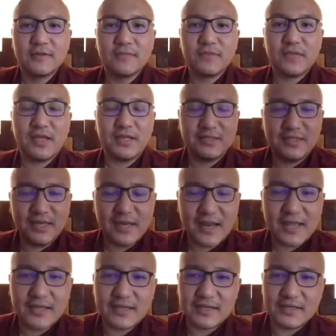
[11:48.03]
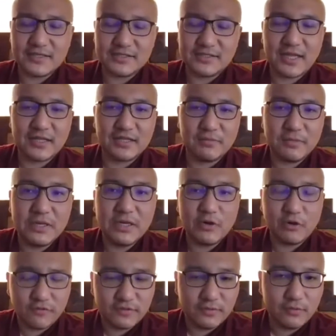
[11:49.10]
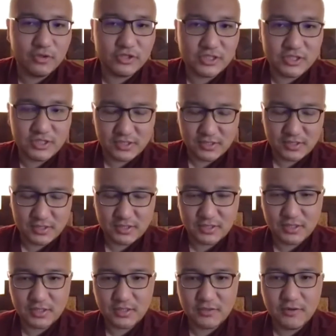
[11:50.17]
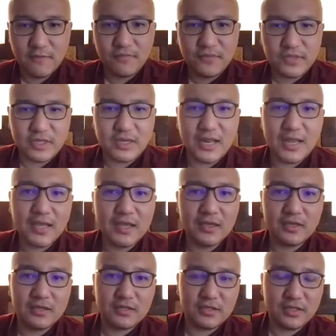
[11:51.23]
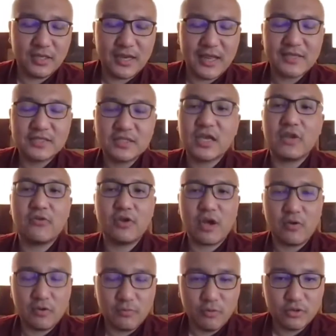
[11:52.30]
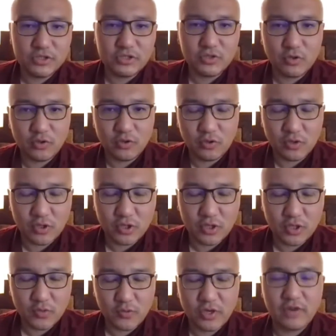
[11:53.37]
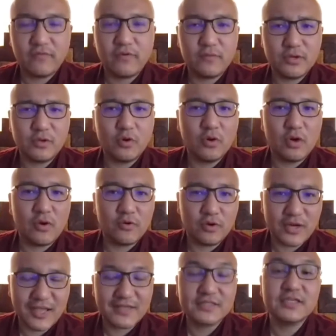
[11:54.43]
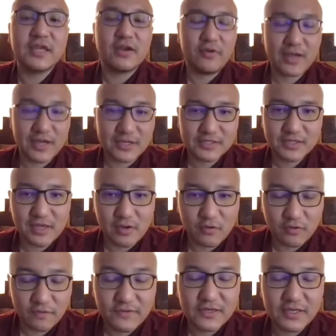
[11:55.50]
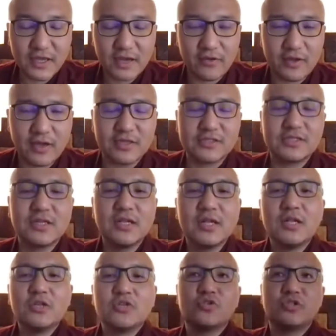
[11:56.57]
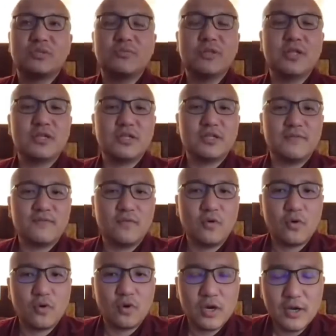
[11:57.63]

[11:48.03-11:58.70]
the leg is like the pillar of the body. The legs carry our body wherever we go. Our legs carry us, our feet carry us. So similarly, the four